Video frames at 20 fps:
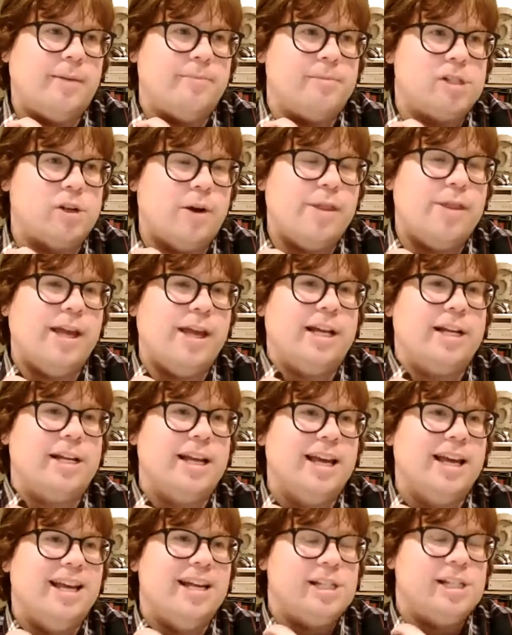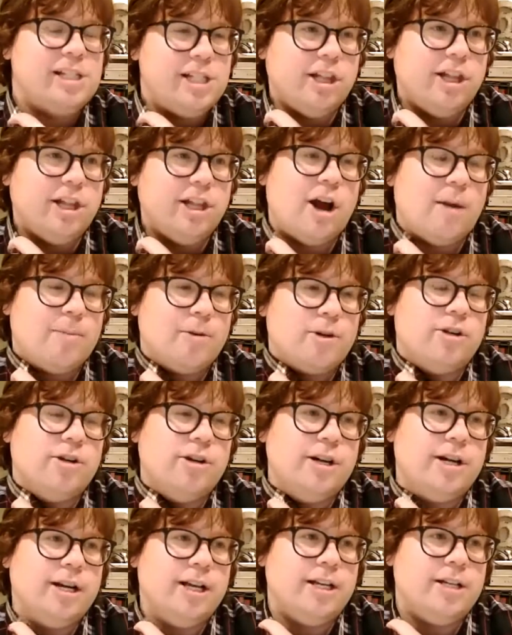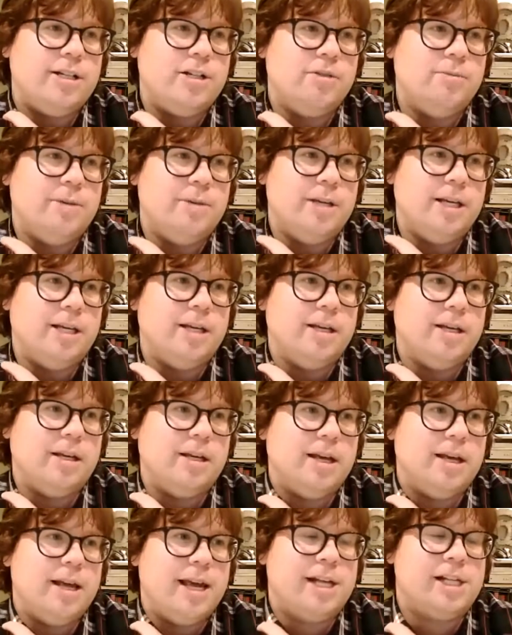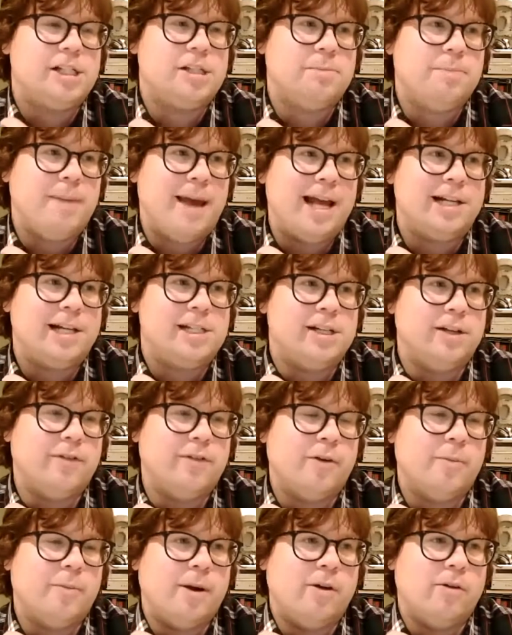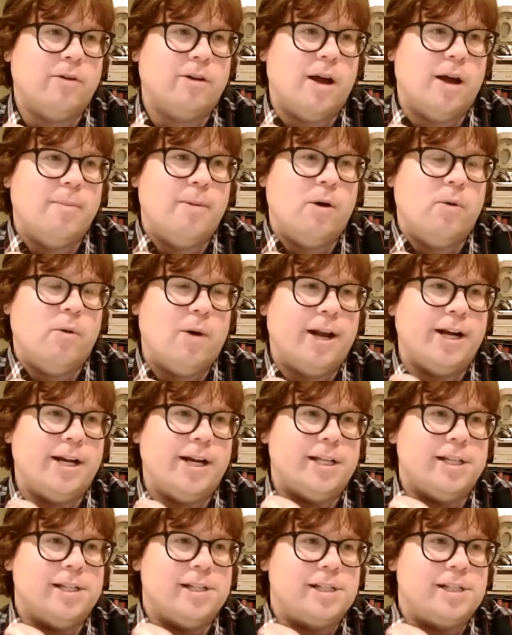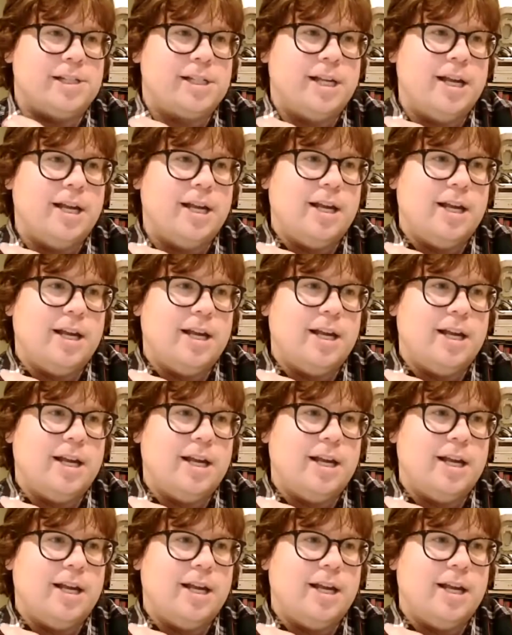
So I think it's still an opportunity to be expansive about what it is.